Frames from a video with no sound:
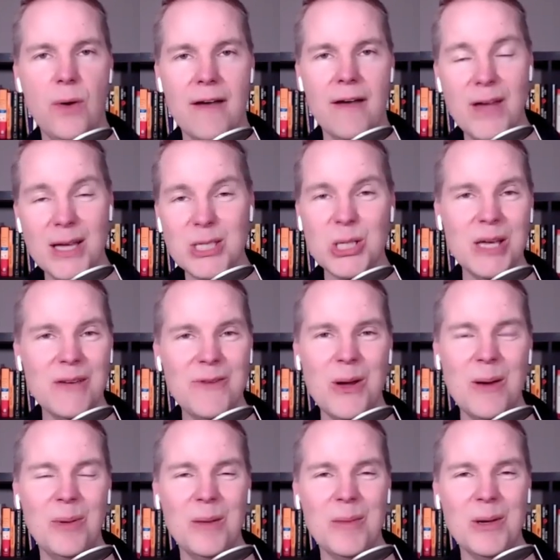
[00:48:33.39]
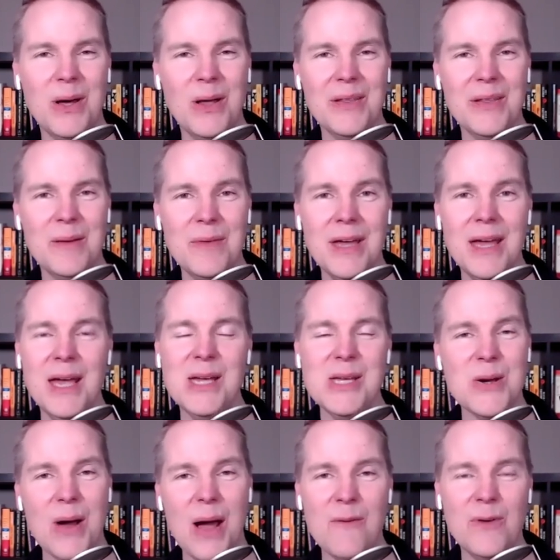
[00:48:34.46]
Eventually, if you implement all of them,
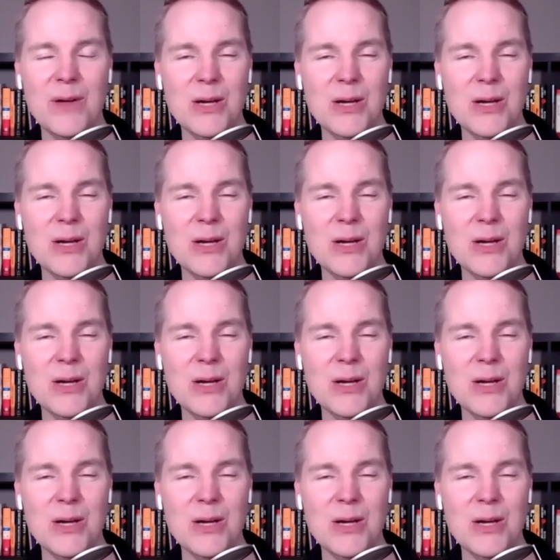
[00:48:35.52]
your